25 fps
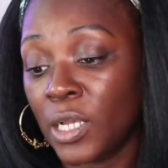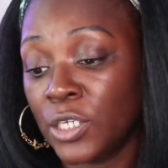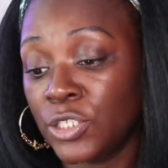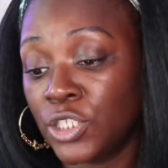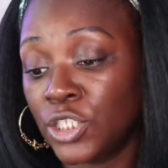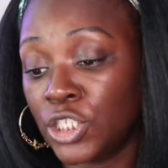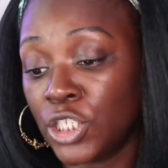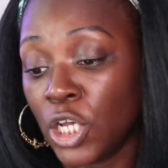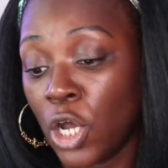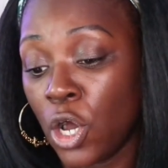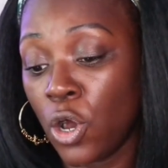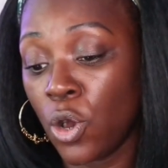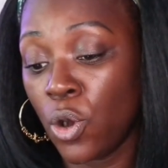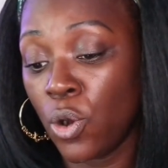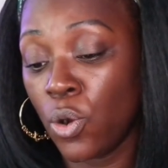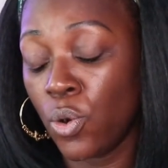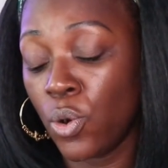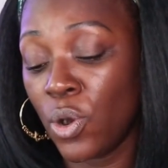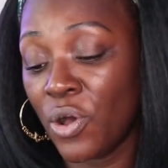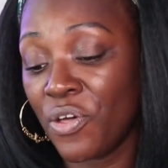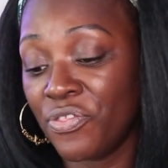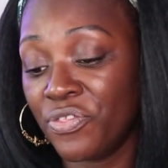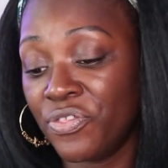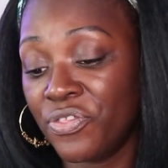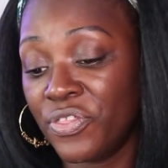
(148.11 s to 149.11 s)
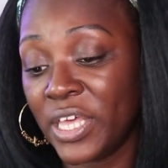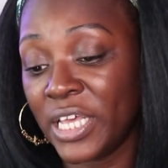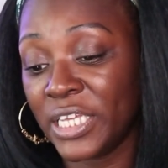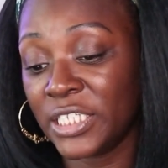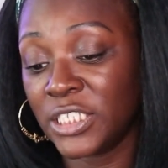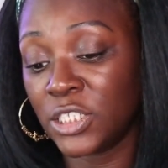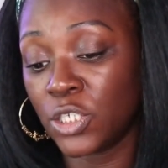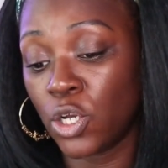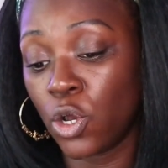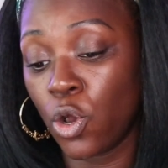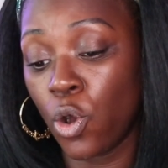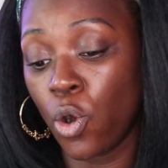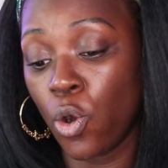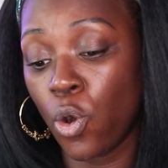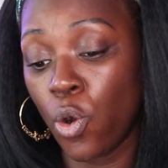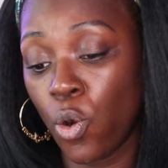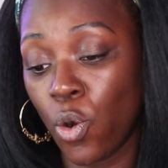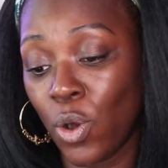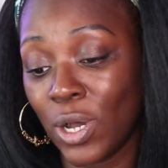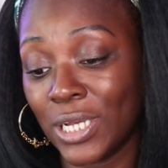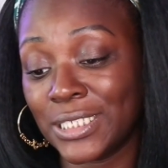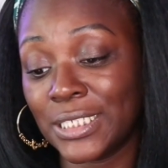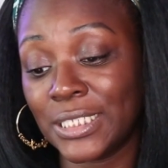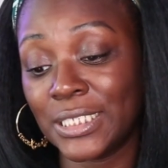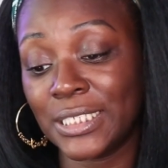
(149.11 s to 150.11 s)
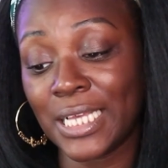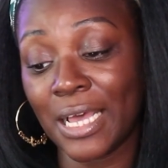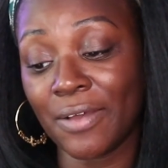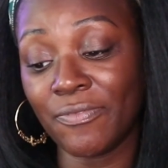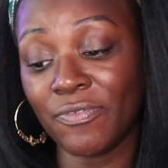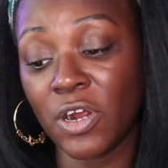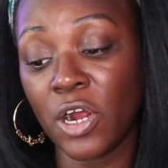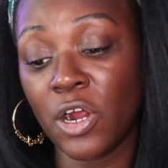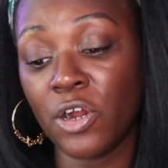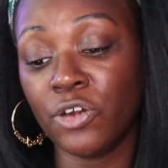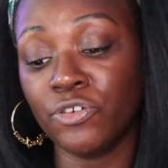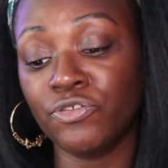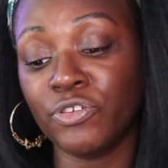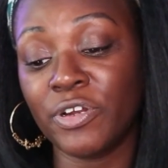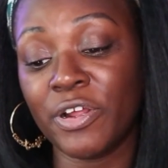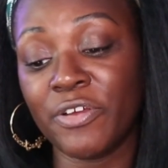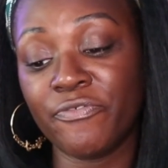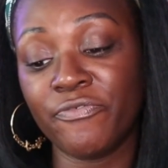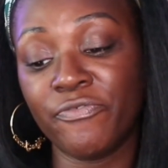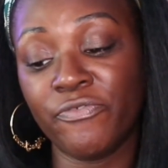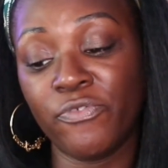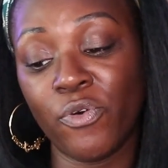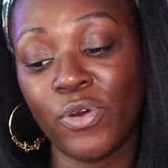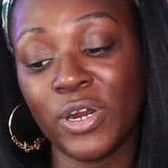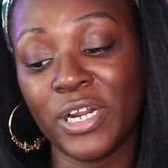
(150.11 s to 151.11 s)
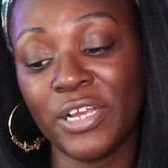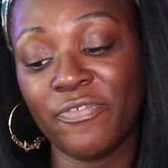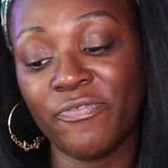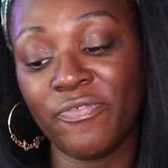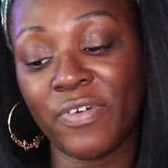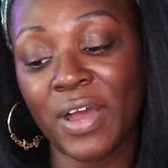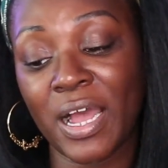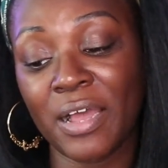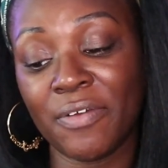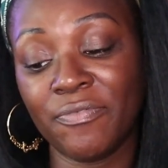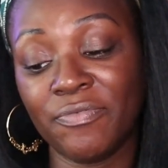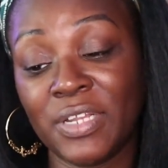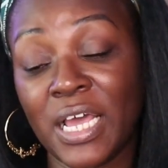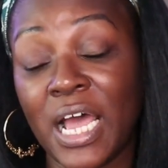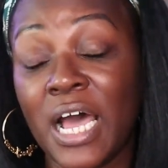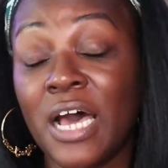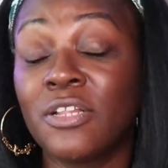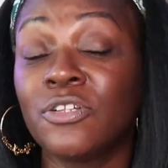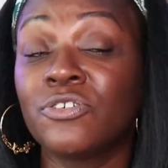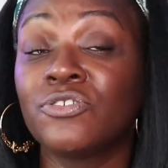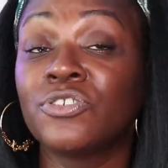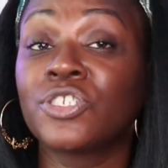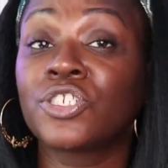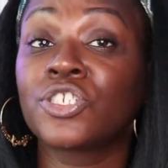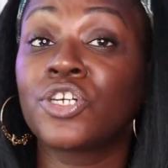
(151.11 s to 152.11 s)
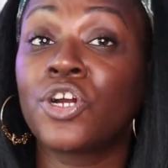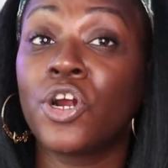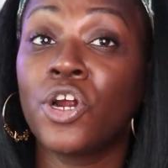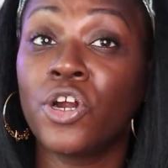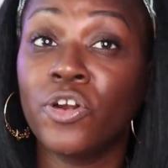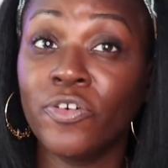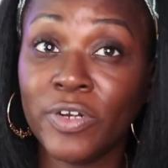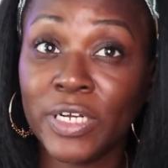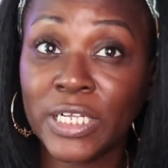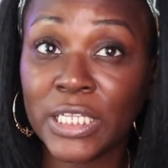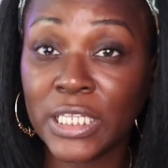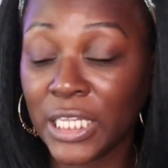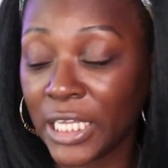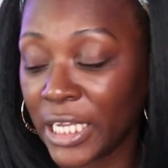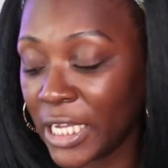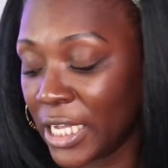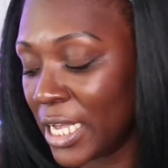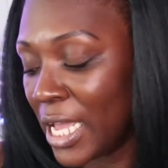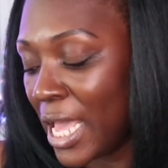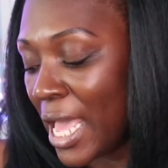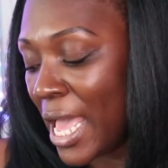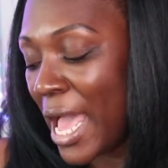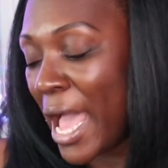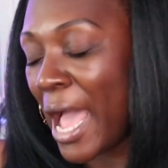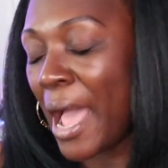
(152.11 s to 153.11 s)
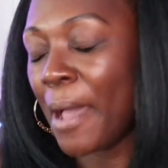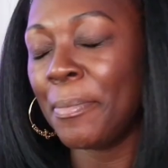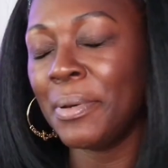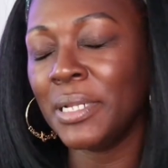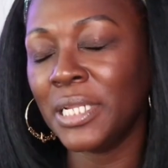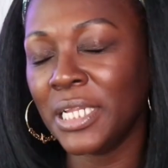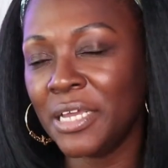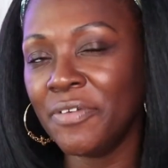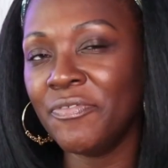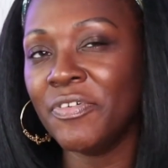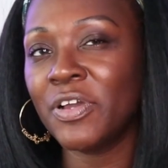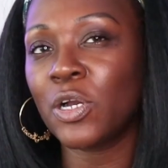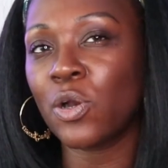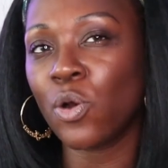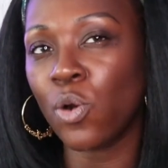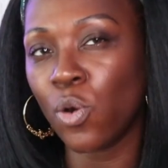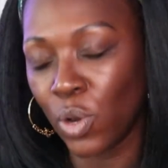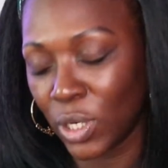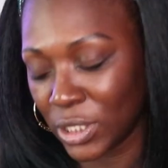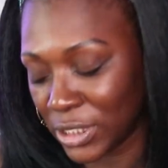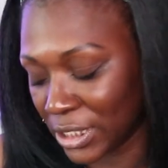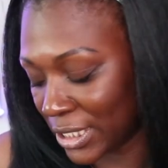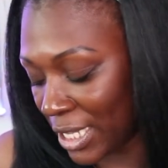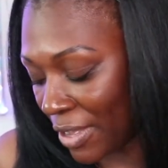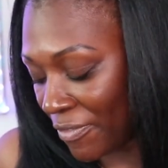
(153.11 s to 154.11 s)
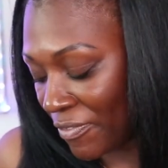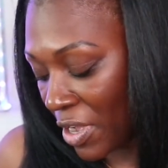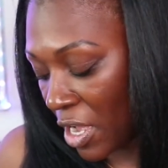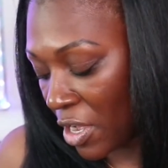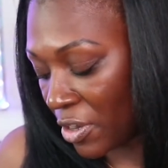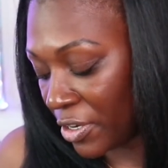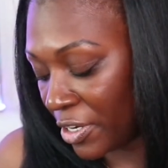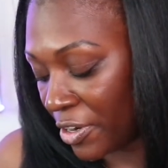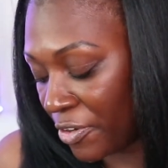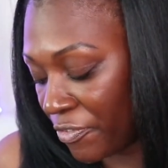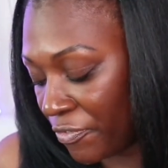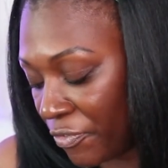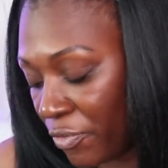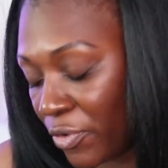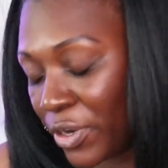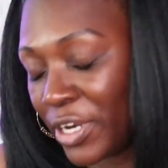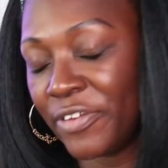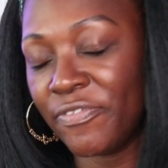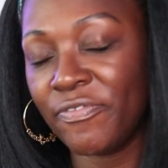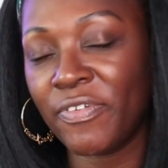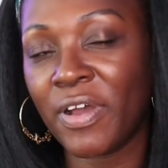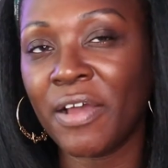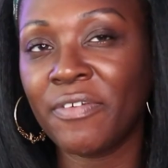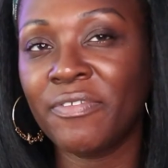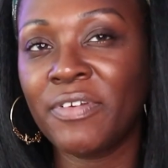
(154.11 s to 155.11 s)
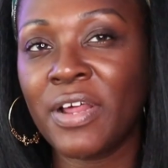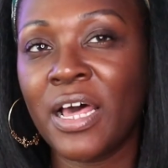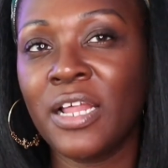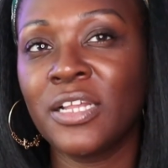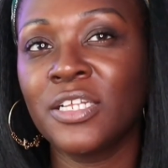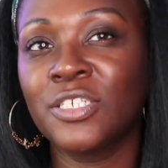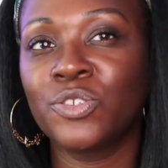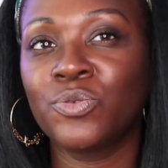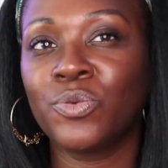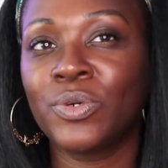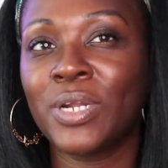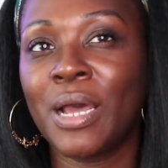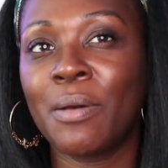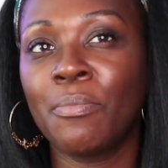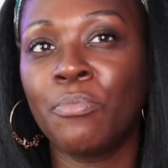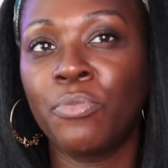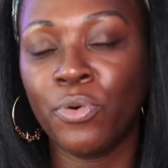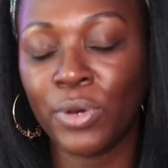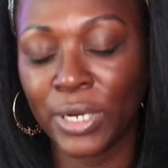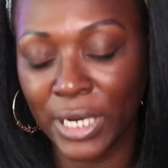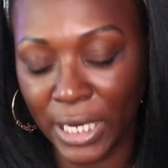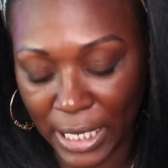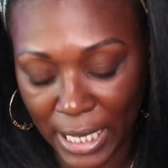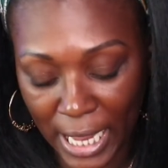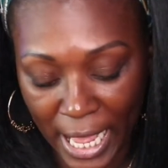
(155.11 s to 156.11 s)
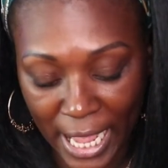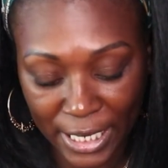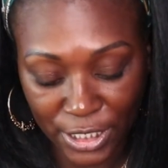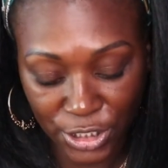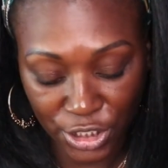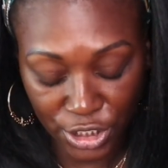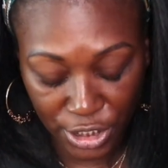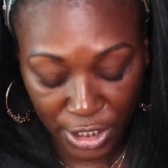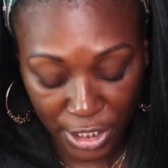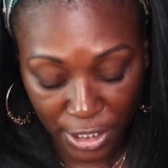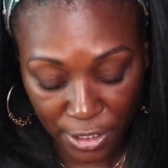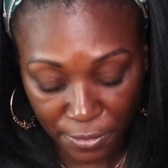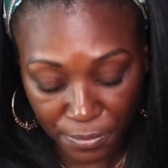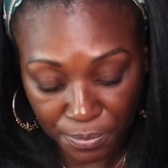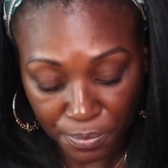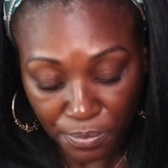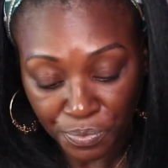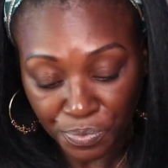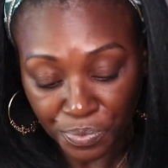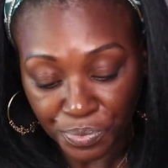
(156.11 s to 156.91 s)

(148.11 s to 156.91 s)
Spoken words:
So this costs $745 currently. I believe it cost $745 when I bought it last year.